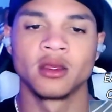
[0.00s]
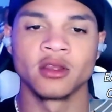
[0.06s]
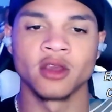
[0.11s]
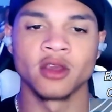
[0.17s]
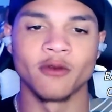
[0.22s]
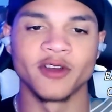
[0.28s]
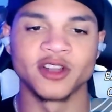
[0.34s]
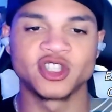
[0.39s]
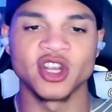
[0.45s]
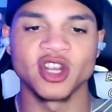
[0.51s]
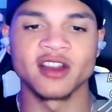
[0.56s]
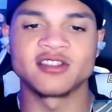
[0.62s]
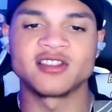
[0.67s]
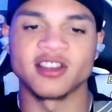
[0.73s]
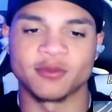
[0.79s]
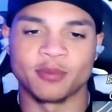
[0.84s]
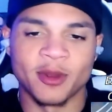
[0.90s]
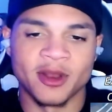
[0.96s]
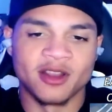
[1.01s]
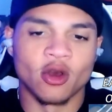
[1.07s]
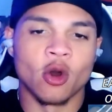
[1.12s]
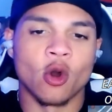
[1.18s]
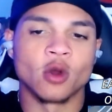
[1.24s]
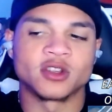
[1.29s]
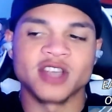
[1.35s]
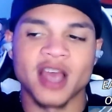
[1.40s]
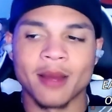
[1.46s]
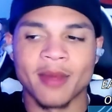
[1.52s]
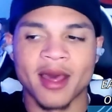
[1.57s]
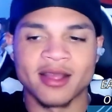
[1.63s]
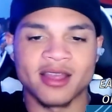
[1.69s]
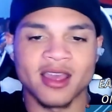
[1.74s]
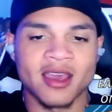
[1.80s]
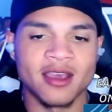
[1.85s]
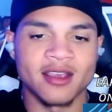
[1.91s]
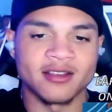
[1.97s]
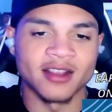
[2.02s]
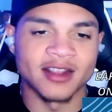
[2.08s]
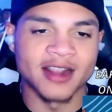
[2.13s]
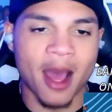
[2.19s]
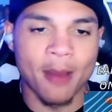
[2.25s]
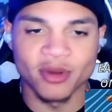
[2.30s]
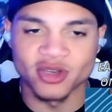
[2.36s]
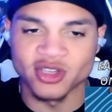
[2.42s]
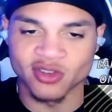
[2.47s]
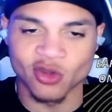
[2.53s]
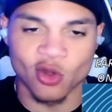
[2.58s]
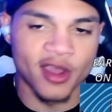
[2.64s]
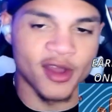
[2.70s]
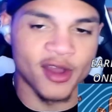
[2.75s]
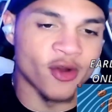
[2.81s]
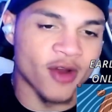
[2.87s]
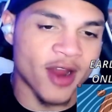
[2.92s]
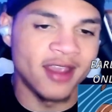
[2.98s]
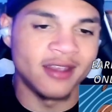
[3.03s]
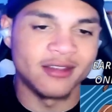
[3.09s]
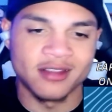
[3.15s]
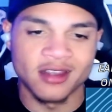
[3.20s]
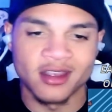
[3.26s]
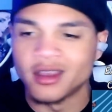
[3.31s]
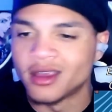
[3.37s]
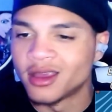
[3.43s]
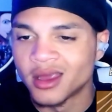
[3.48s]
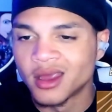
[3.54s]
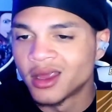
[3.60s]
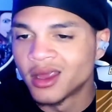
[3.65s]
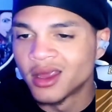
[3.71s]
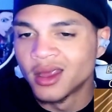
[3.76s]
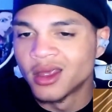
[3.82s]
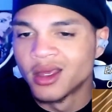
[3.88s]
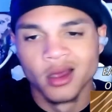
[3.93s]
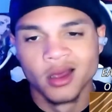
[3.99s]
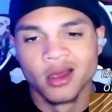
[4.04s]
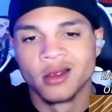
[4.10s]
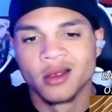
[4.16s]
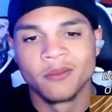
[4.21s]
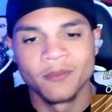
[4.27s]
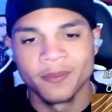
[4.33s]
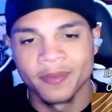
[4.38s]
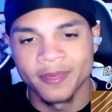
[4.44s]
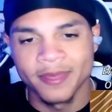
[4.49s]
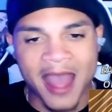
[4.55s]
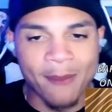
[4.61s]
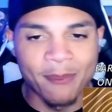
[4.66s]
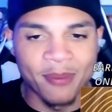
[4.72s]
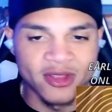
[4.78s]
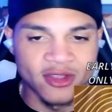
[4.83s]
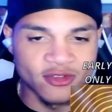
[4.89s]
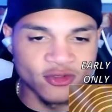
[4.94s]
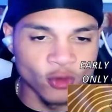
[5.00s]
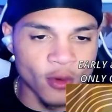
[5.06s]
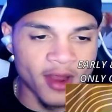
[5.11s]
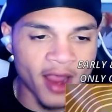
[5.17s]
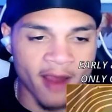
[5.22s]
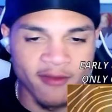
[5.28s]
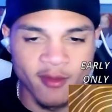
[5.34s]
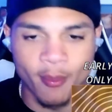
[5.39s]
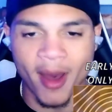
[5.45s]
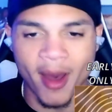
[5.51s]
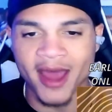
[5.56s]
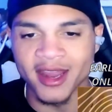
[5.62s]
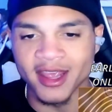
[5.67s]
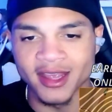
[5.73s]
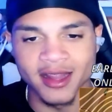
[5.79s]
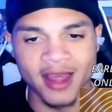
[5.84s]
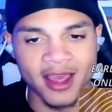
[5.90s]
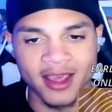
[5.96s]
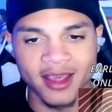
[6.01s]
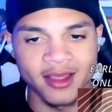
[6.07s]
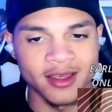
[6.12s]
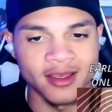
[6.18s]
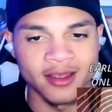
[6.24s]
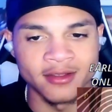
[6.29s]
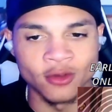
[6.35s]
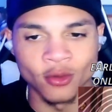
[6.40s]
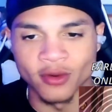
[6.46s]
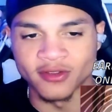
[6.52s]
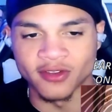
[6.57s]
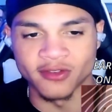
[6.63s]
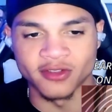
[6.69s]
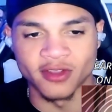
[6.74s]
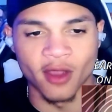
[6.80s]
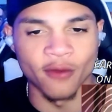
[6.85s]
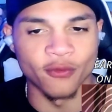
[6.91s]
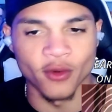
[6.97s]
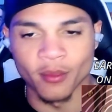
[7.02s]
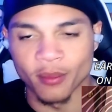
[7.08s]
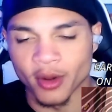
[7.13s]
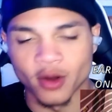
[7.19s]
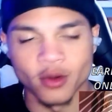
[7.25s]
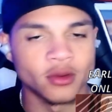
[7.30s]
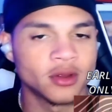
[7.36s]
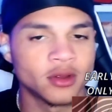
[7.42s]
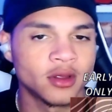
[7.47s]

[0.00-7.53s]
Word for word: Yo, Vegeta's just been the whole time like these, and Nappa's just going crazy. Nappa destroying everybody. Like, dude, this is different, bro.